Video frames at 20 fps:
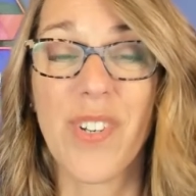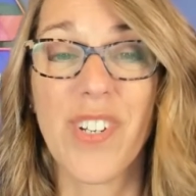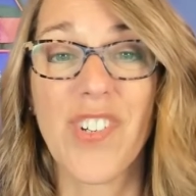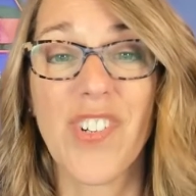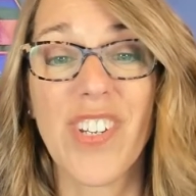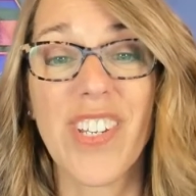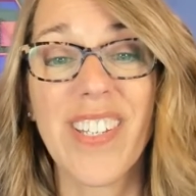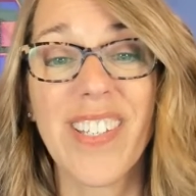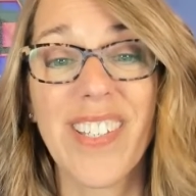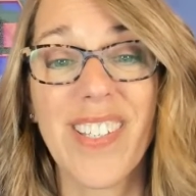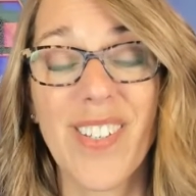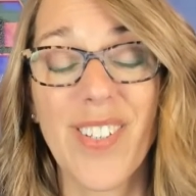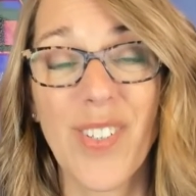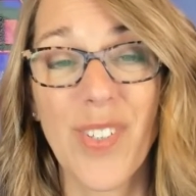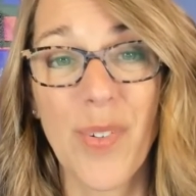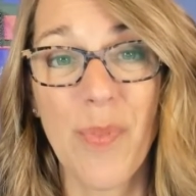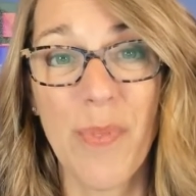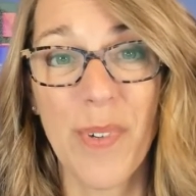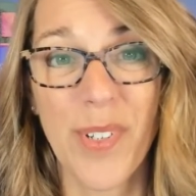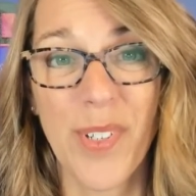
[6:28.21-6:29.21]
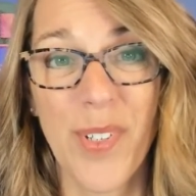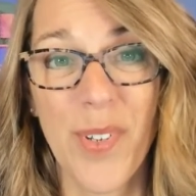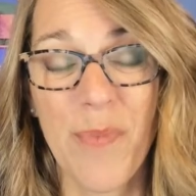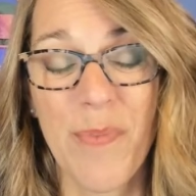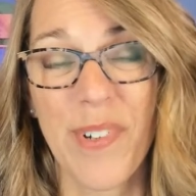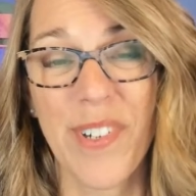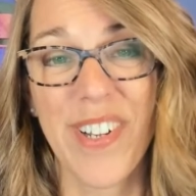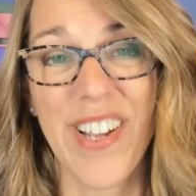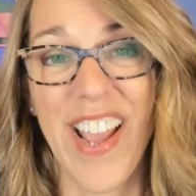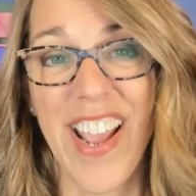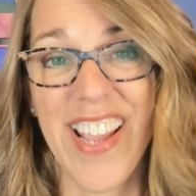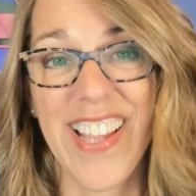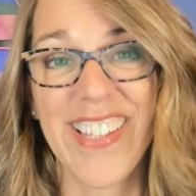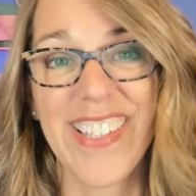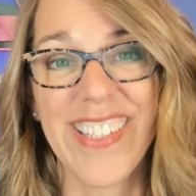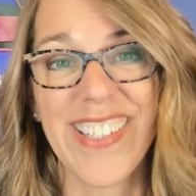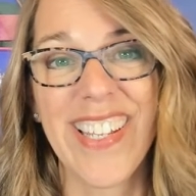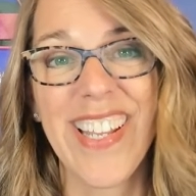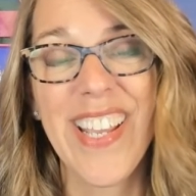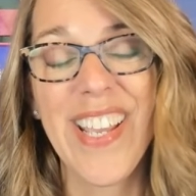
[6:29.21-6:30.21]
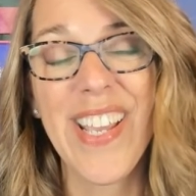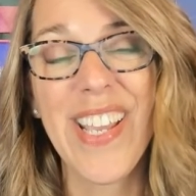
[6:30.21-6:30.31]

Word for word: which is super, super nice.